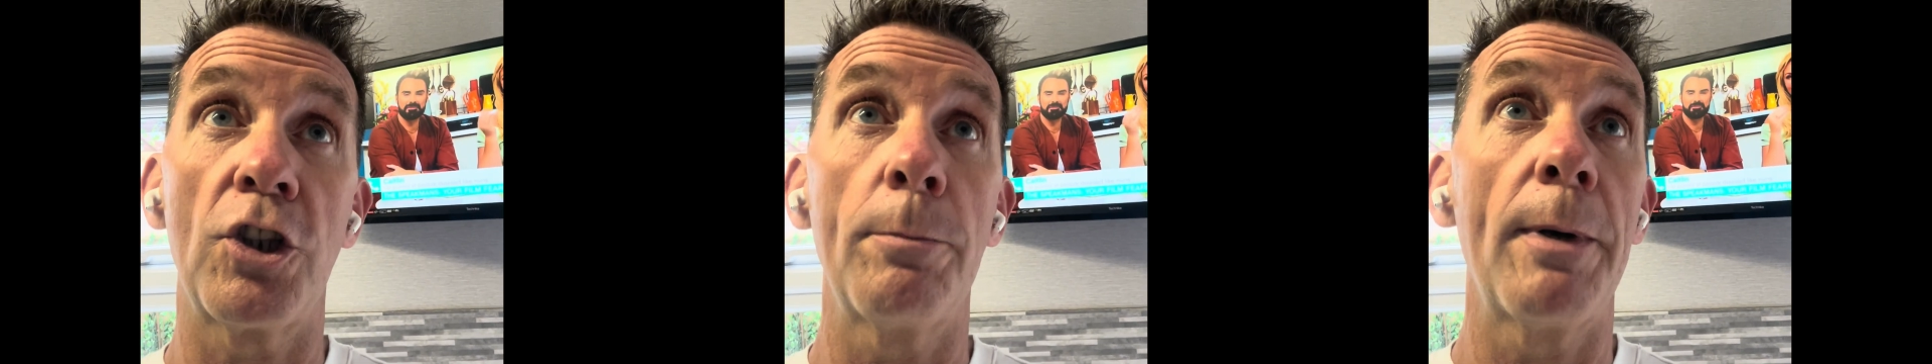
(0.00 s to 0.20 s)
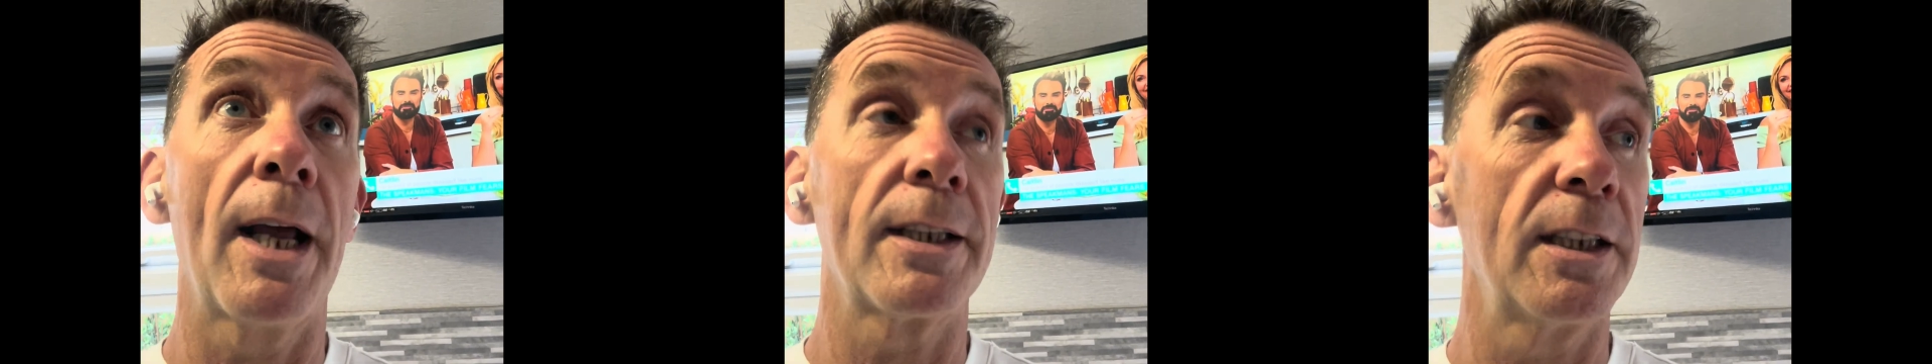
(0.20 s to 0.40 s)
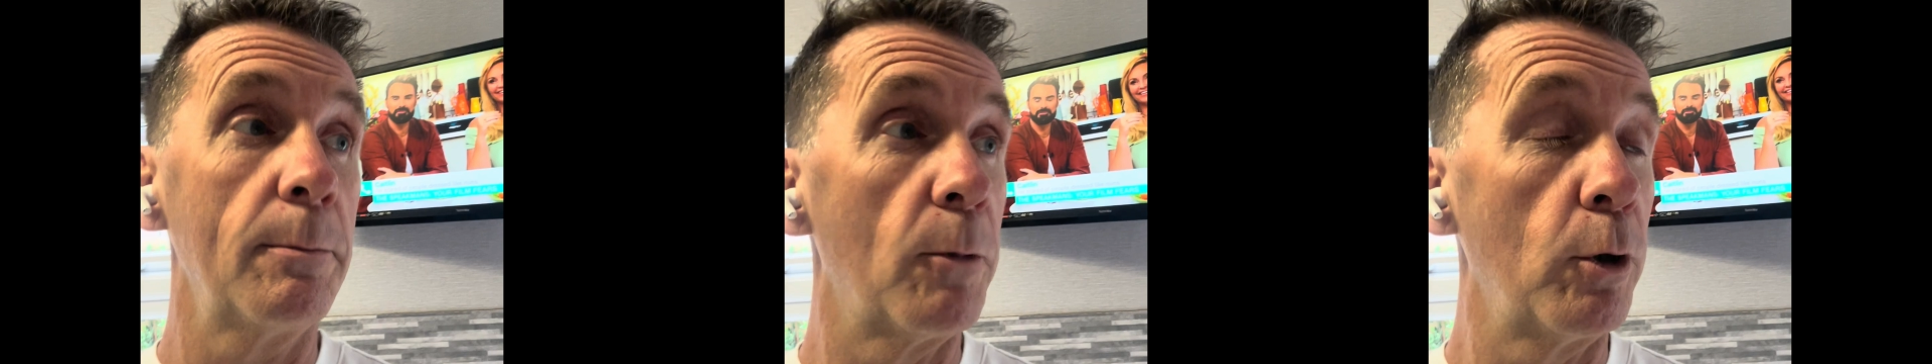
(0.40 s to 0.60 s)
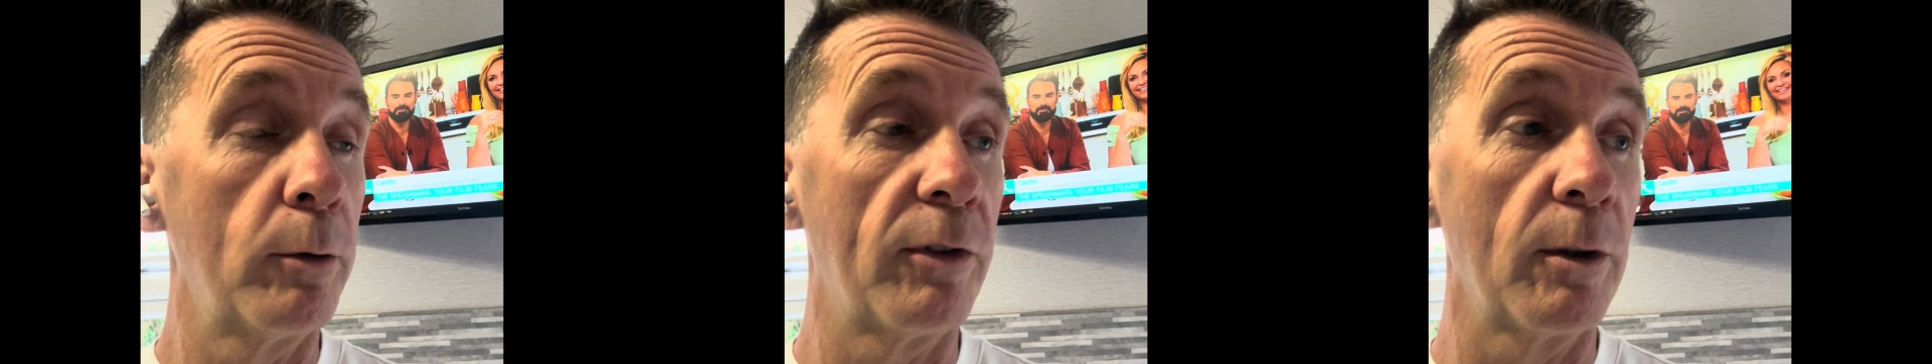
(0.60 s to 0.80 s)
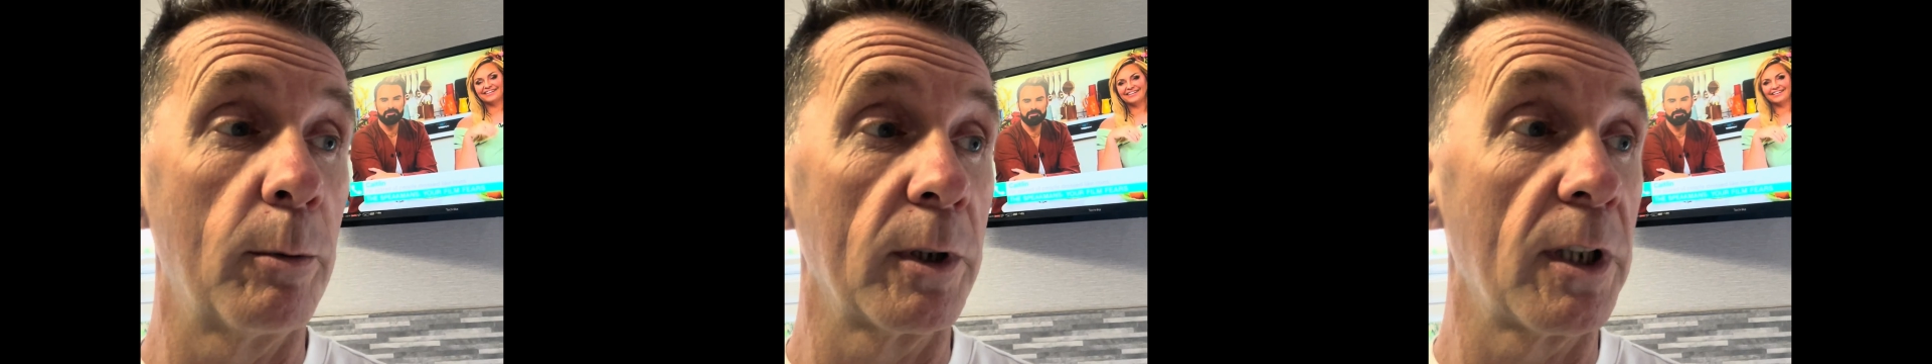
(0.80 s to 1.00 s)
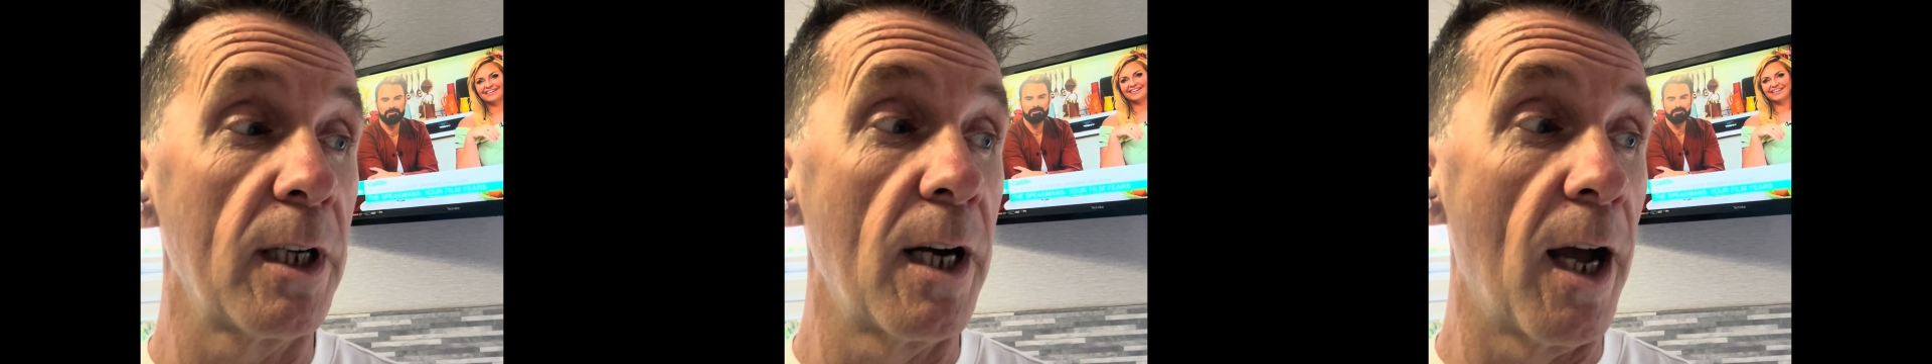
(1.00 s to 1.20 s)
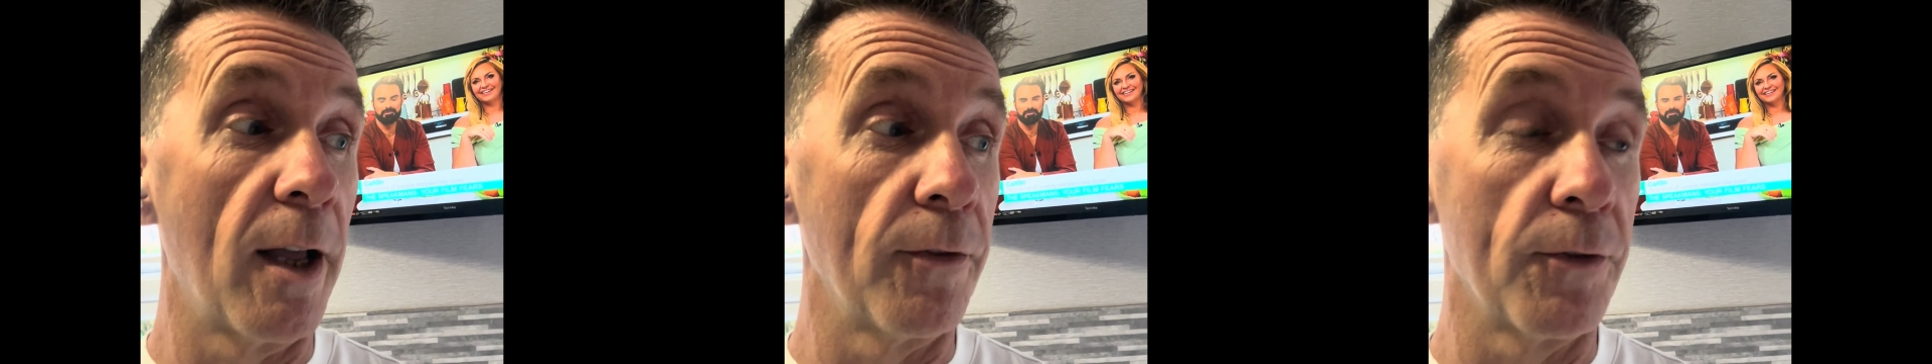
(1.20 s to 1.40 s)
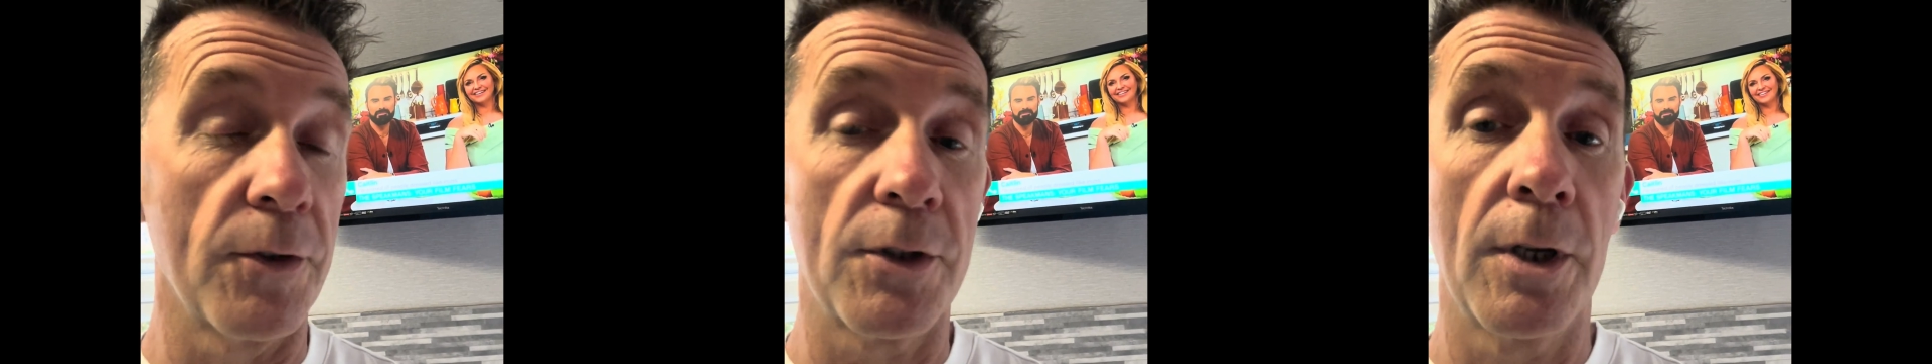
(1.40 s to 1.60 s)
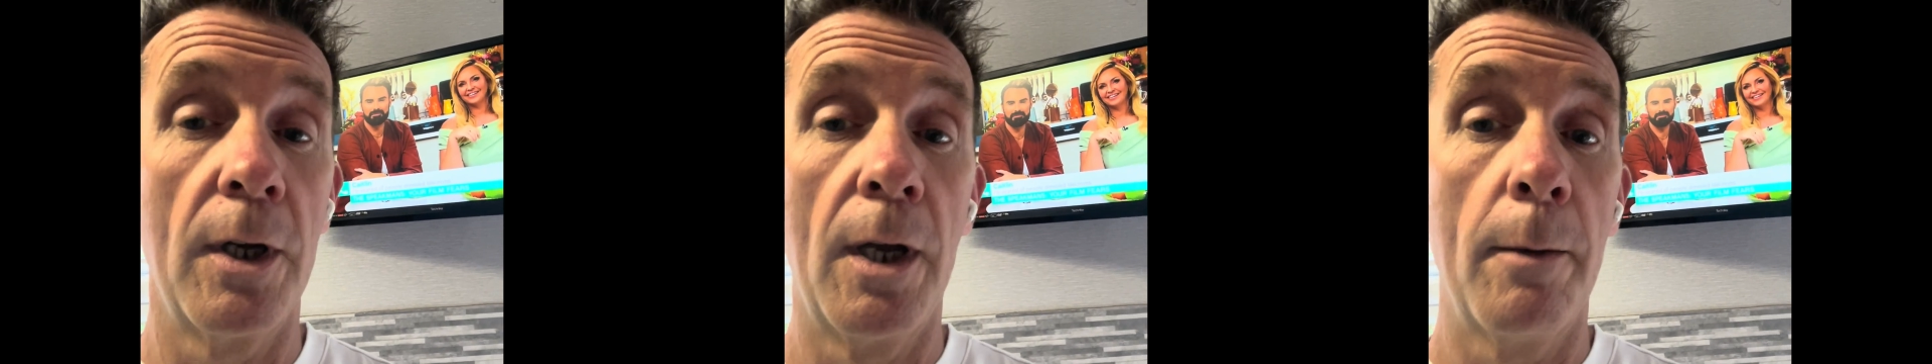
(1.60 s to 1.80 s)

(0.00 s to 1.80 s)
bloody movie with the nuns.